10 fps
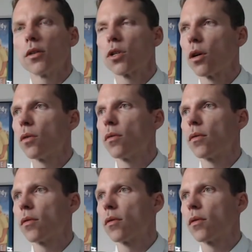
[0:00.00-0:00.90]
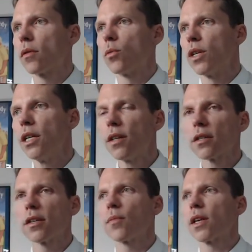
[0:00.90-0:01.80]
So when he
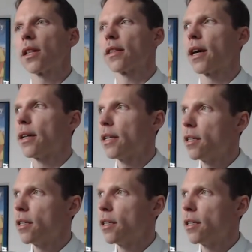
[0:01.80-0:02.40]
does something like that,